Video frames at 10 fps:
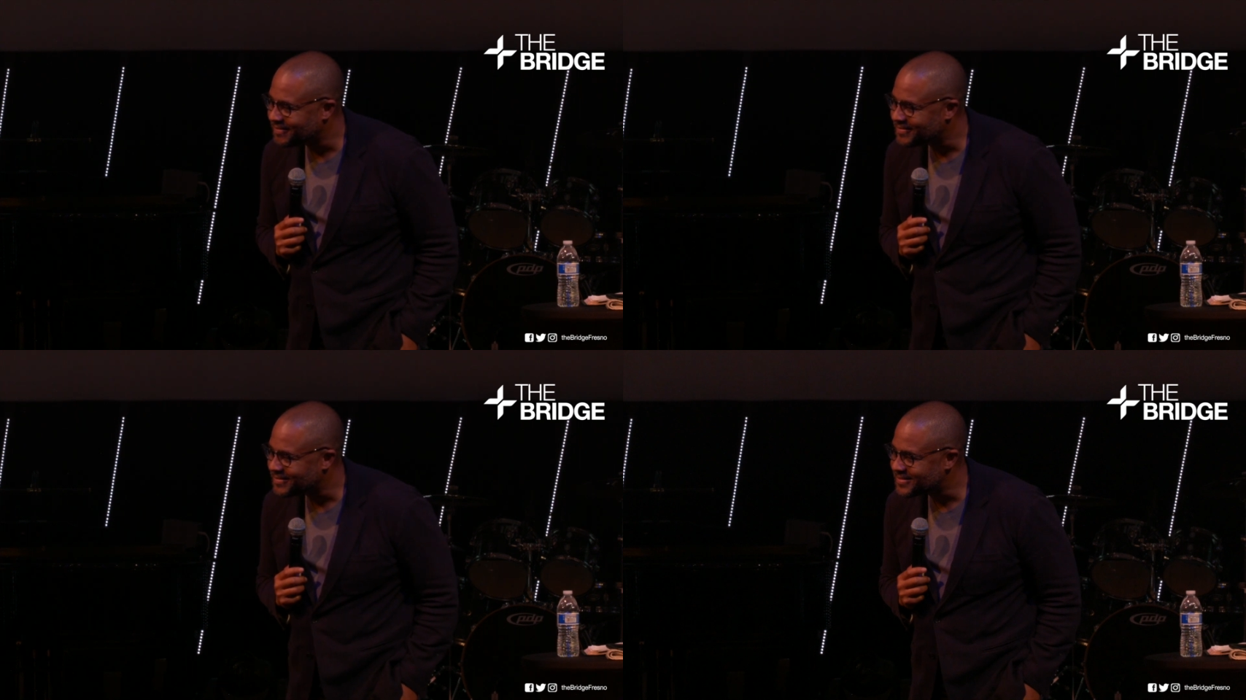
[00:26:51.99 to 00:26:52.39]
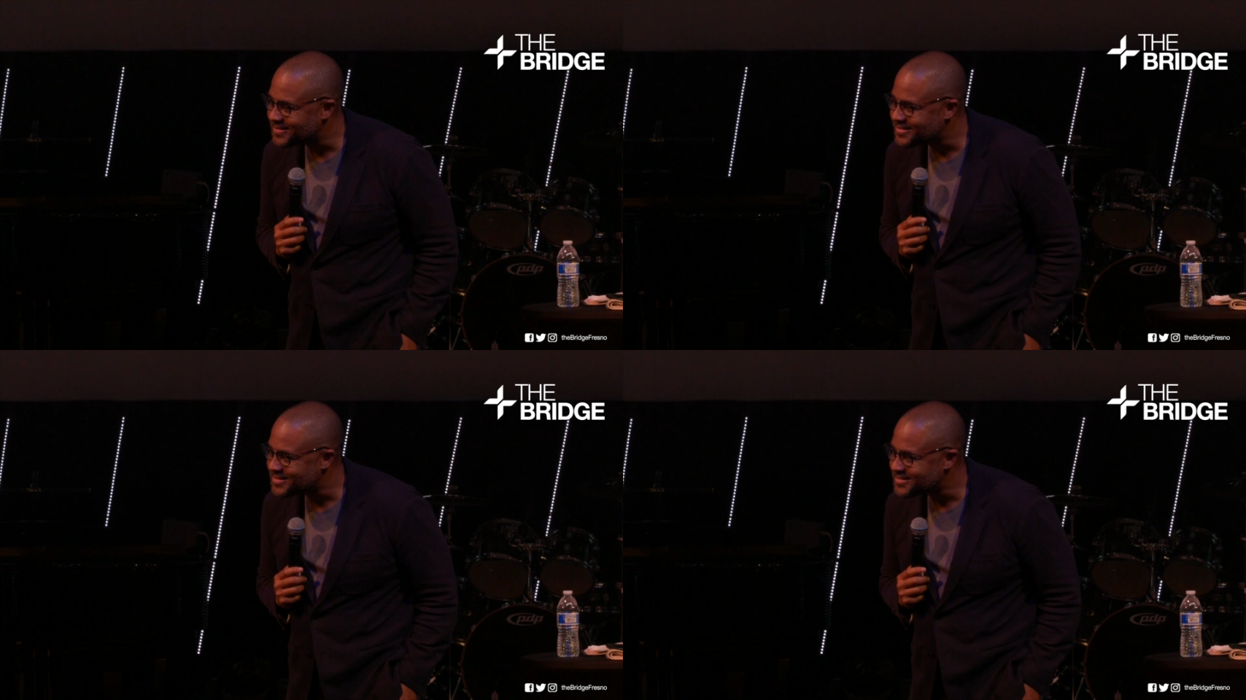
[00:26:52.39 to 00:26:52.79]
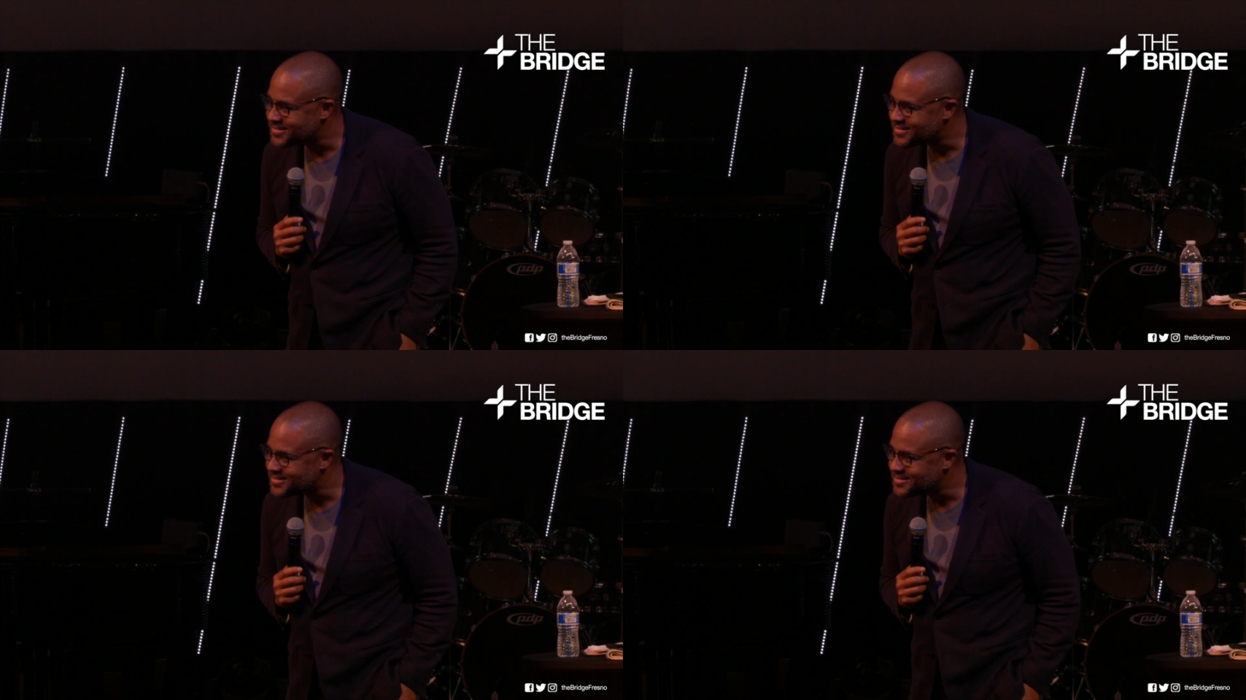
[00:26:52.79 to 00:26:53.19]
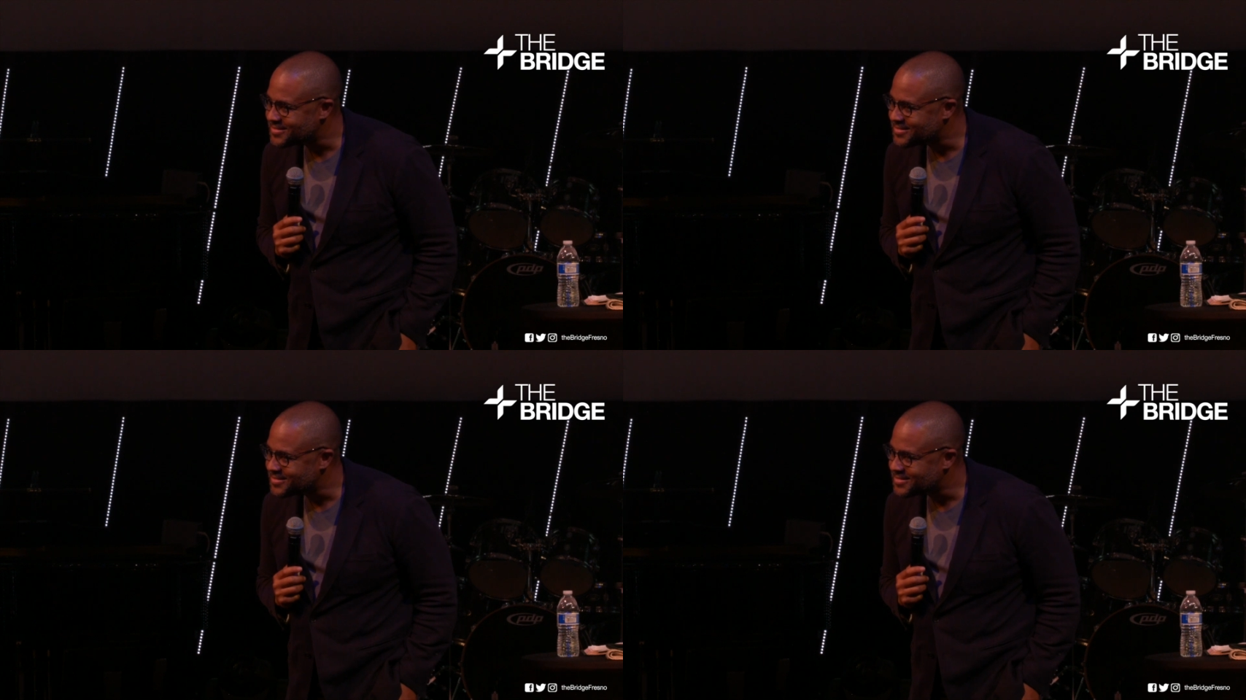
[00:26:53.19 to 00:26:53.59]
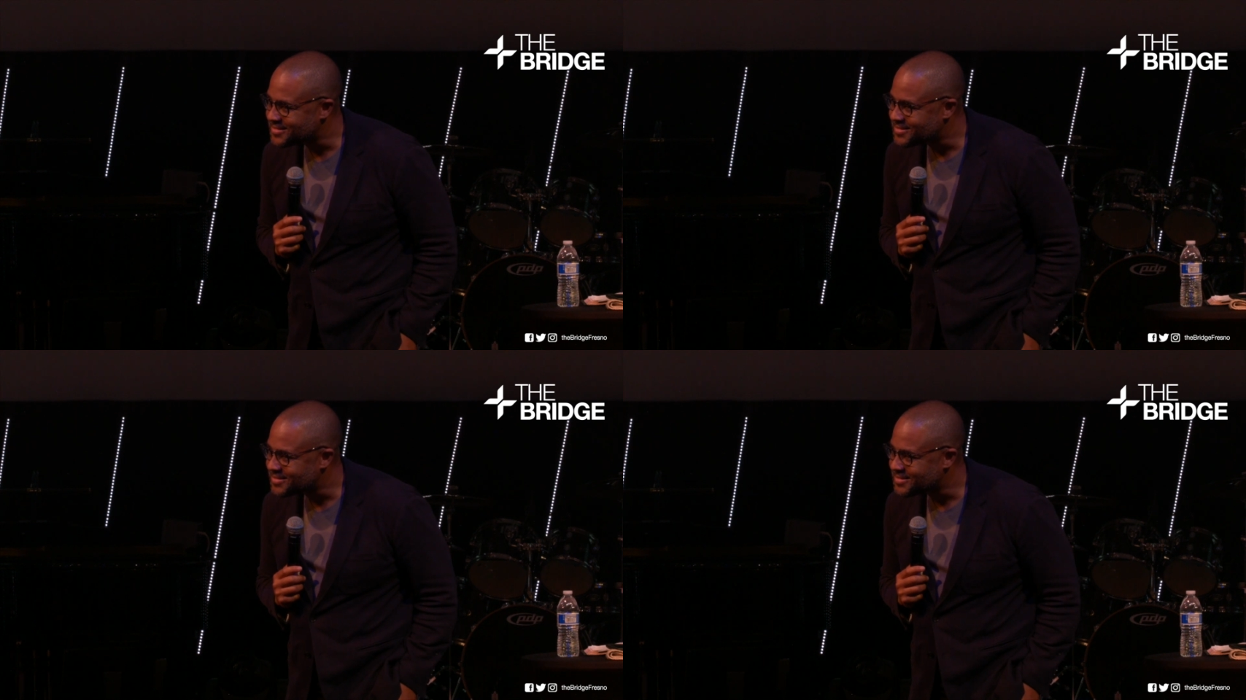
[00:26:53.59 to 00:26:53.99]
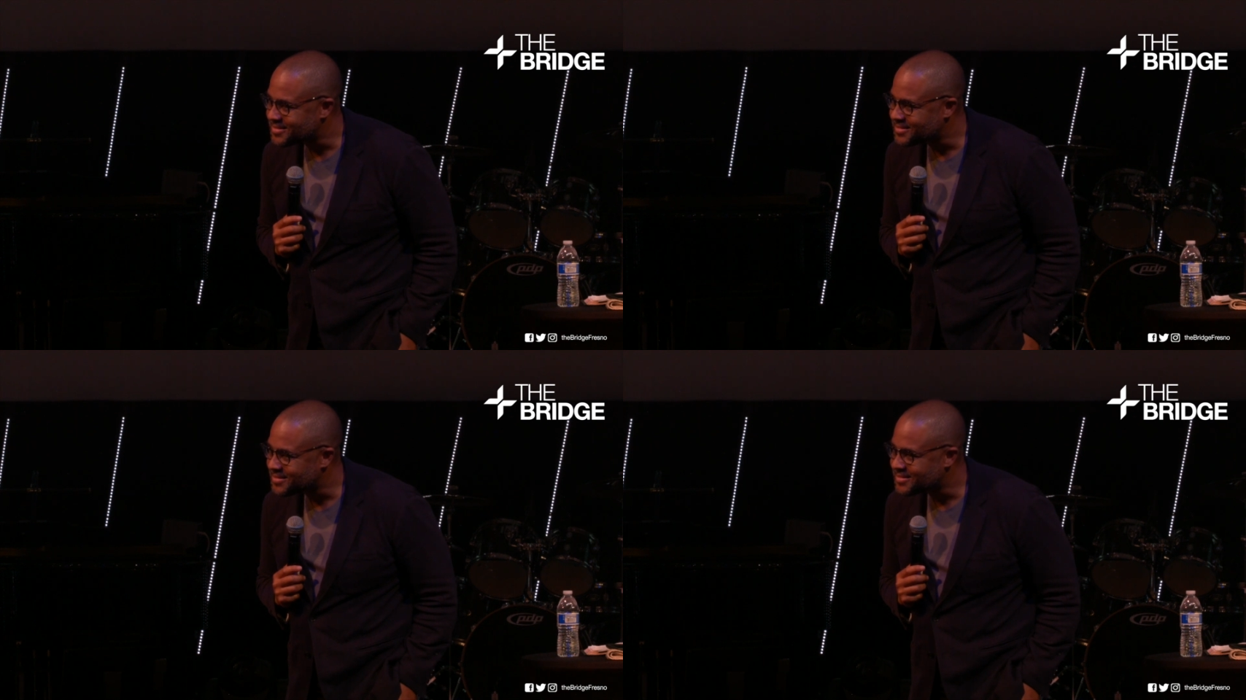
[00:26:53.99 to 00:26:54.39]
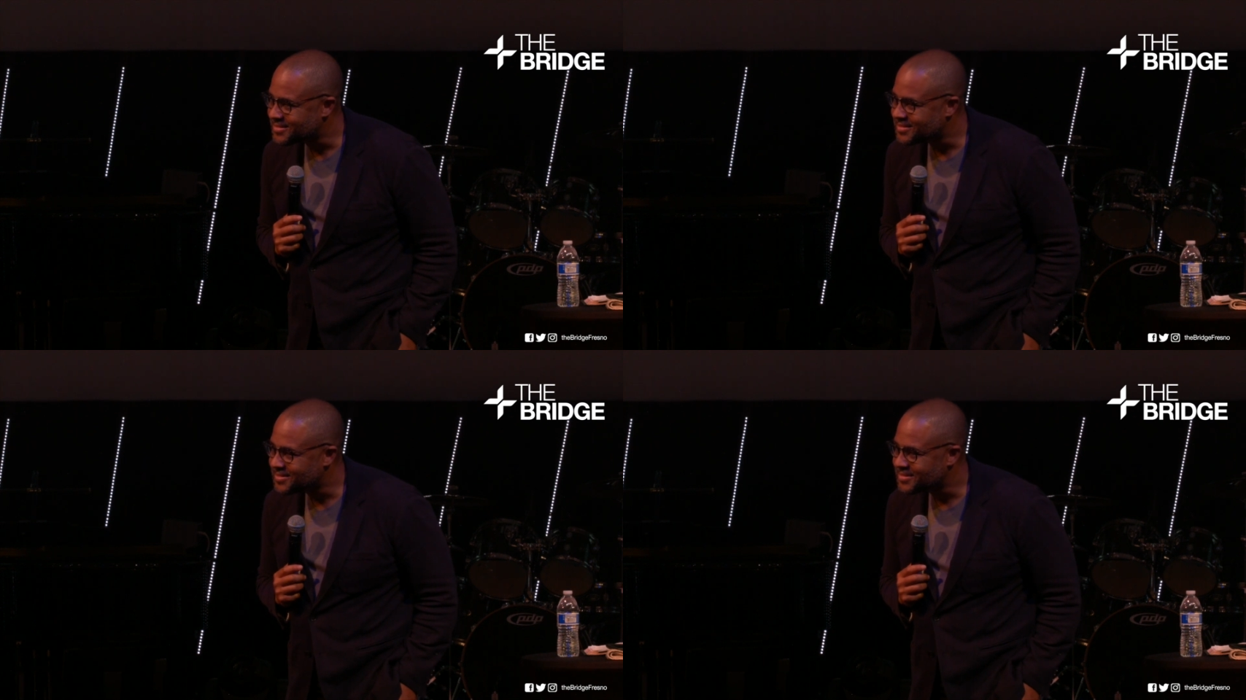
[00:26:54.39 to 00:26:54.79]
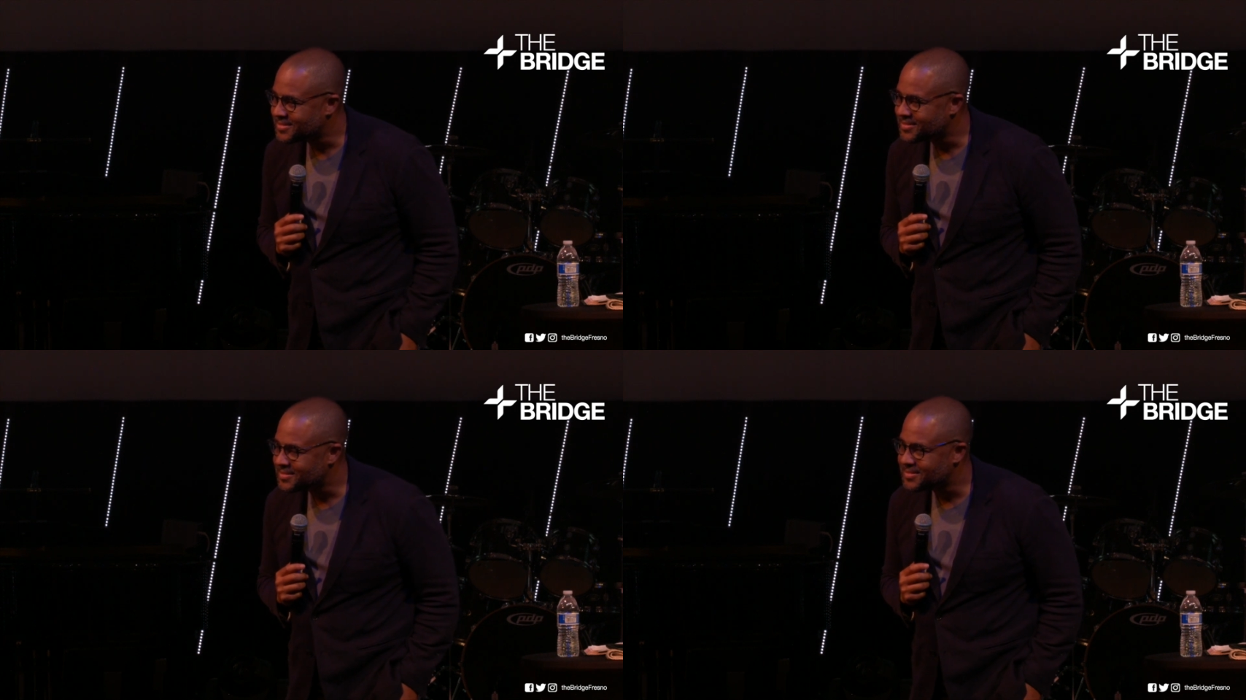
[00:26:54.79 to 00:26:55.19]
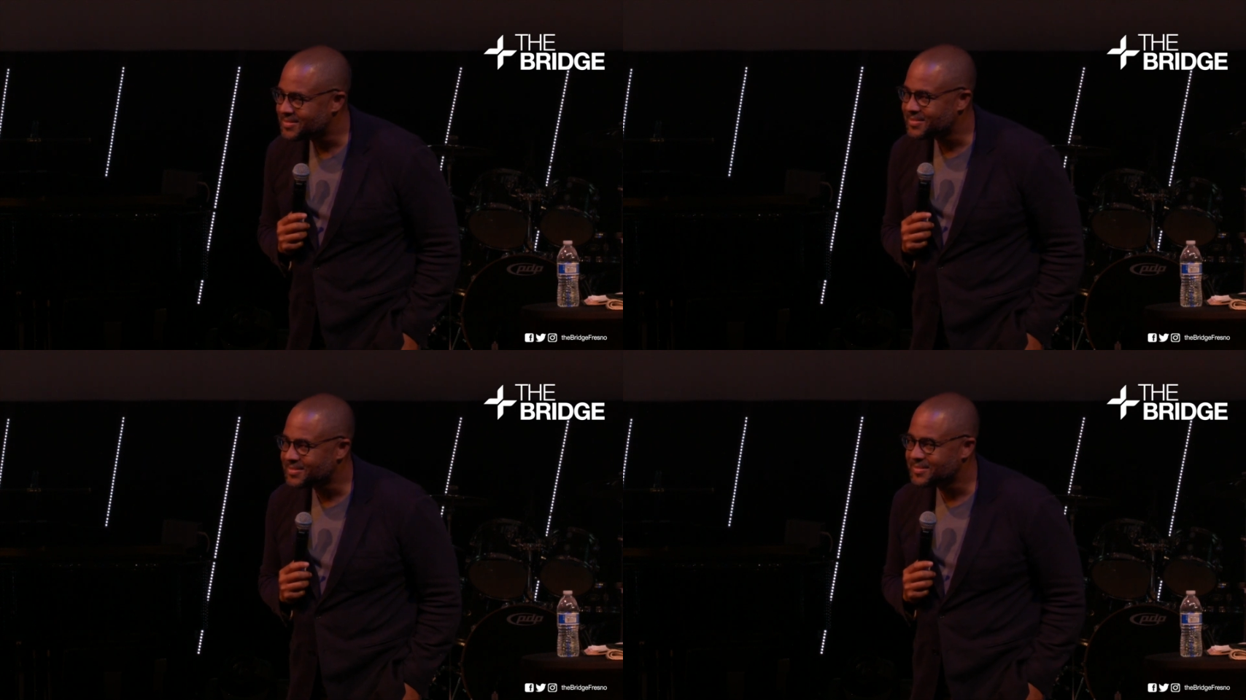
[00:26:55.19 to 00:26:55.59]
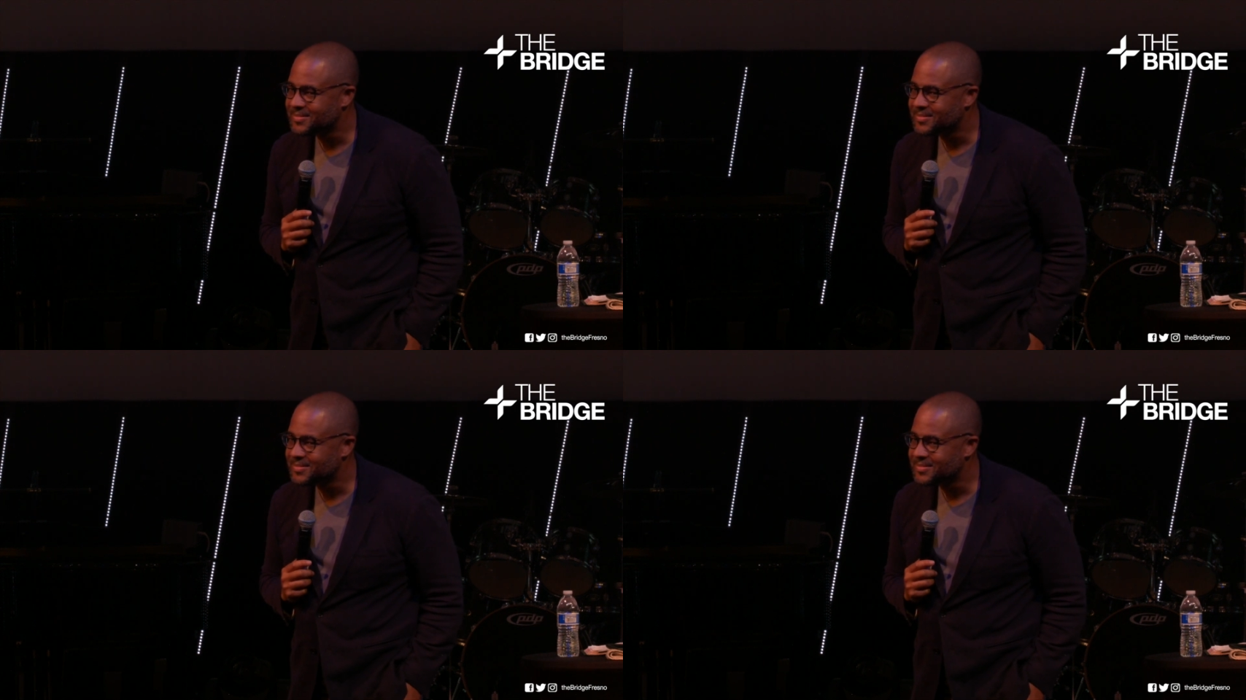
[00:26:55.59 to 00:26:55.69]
(no one is talking)